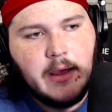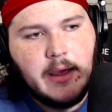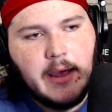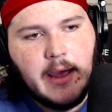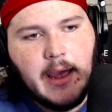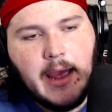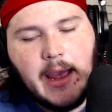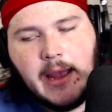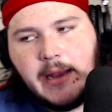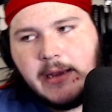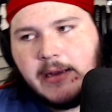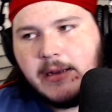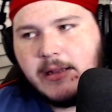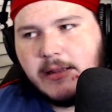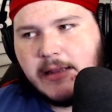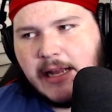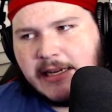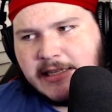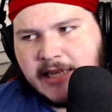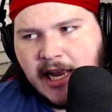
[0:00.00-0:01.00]
And
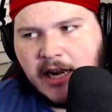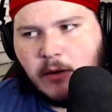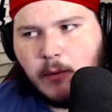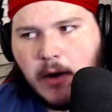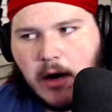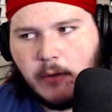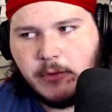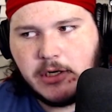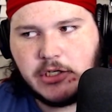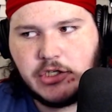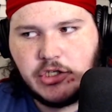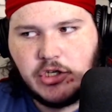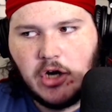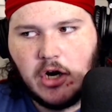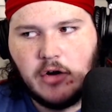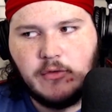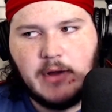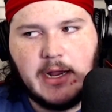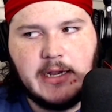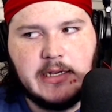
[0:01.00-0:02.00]
that's kind of where I want to start,
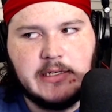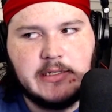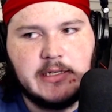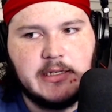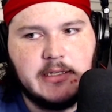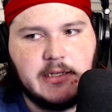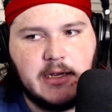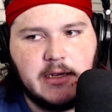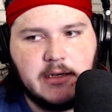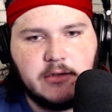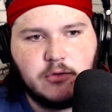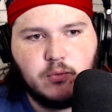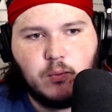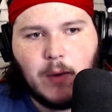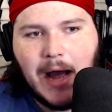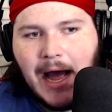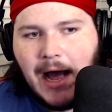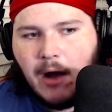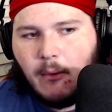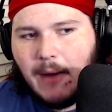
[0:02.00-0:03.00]
right? Is
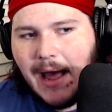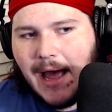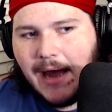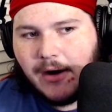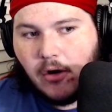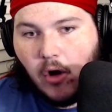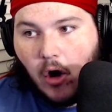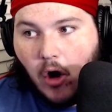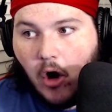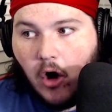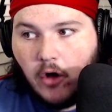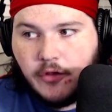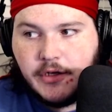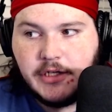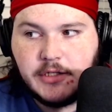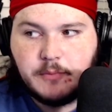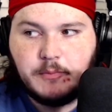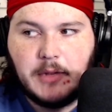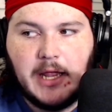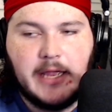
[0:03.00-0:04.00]
WoW had all these
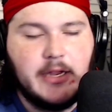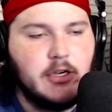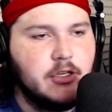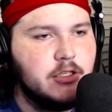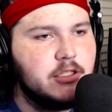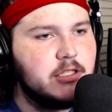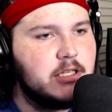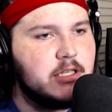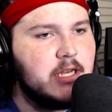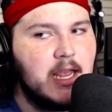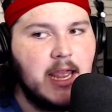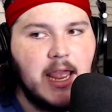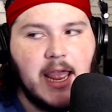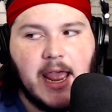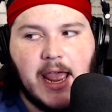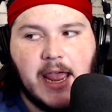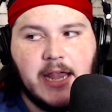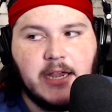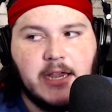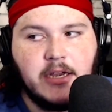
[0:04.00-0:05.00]
players,
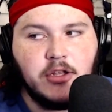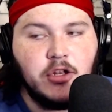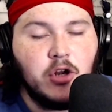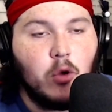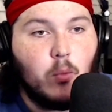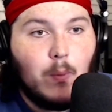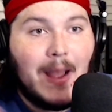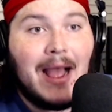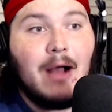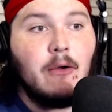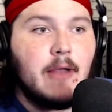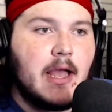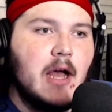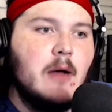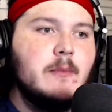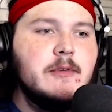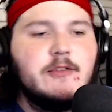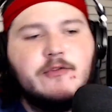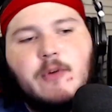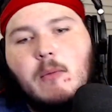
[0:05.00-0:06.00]
and WoW
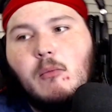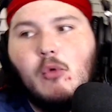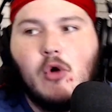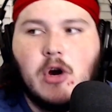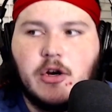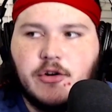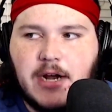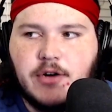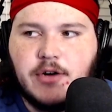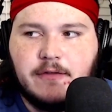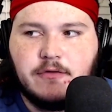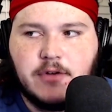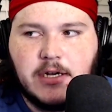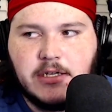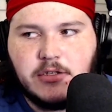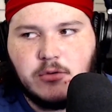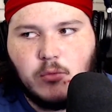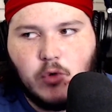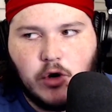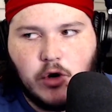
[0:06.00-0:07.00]
comes from Warcraft, right?
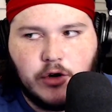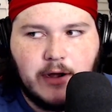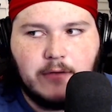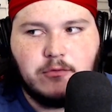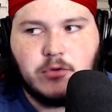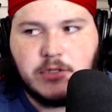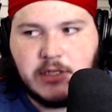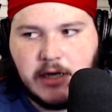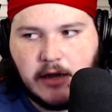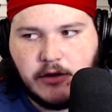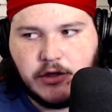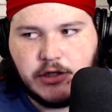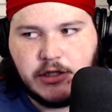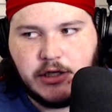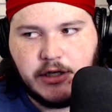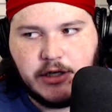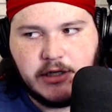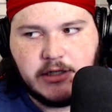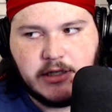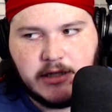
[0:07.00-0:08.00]
So Warcraft was another
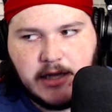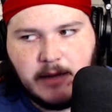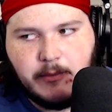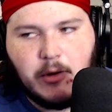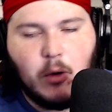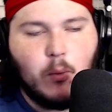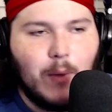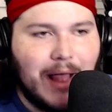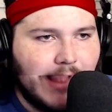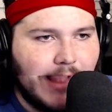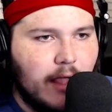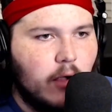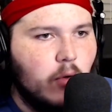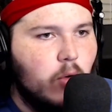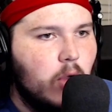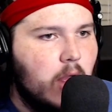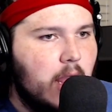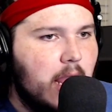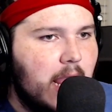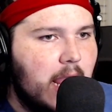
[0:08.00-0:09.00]
series, and they built WoW
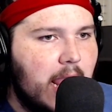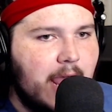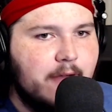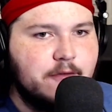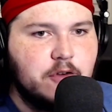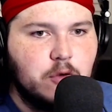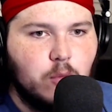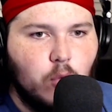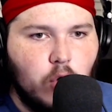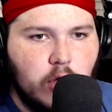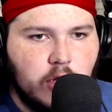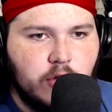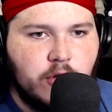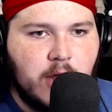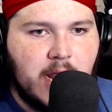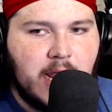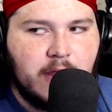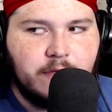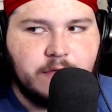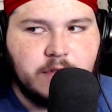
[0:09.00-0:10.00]
after
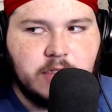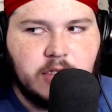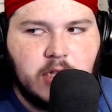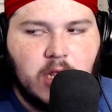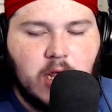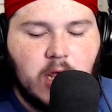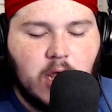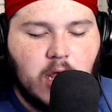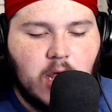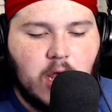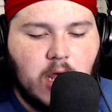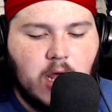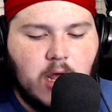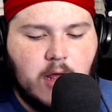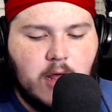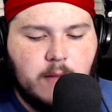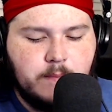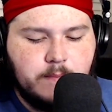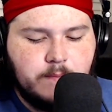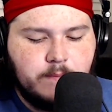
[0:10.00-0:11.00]
Warcraft,
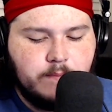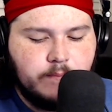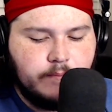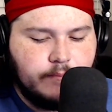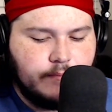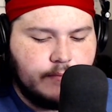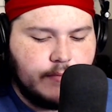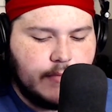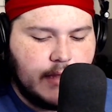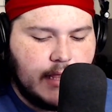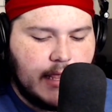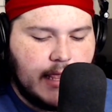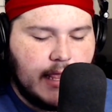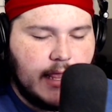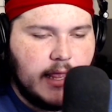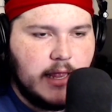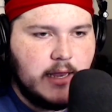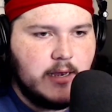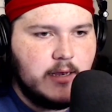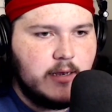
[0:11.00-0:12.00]
and
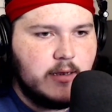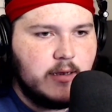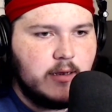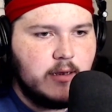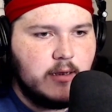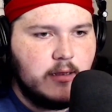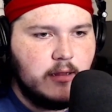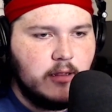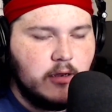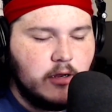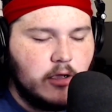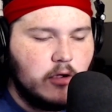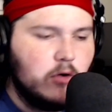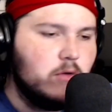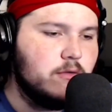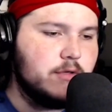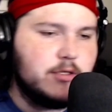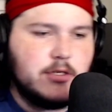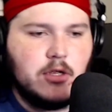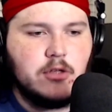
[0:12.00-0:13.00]
so
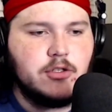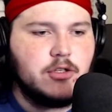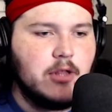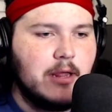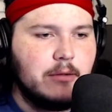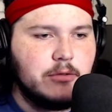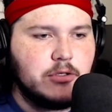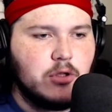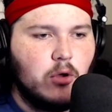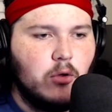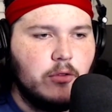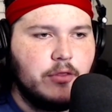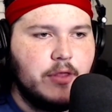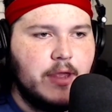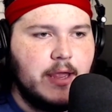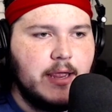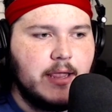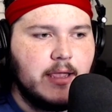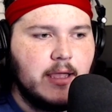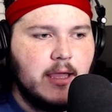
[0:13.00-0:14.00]
that was the whole
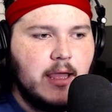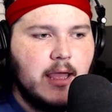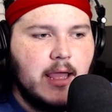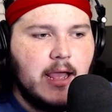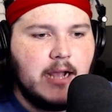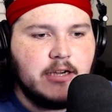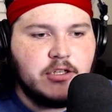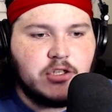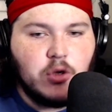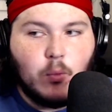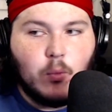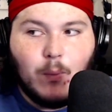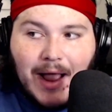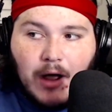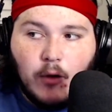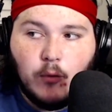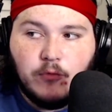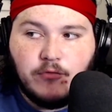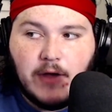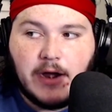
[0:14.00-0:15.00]
thing. And so
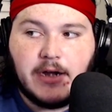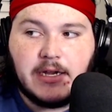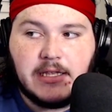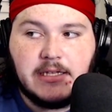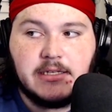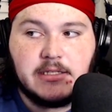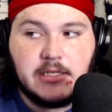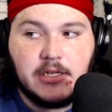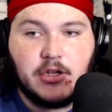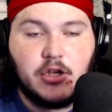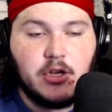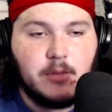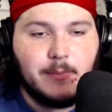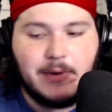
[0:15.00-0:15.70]
WoW very easily could have been a